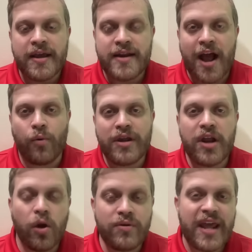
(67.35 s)
Now, we
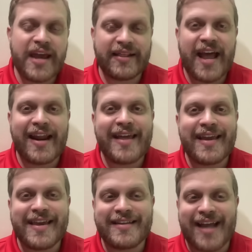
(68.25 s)
know Dan Lanning
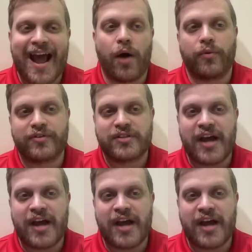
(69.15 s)
is out.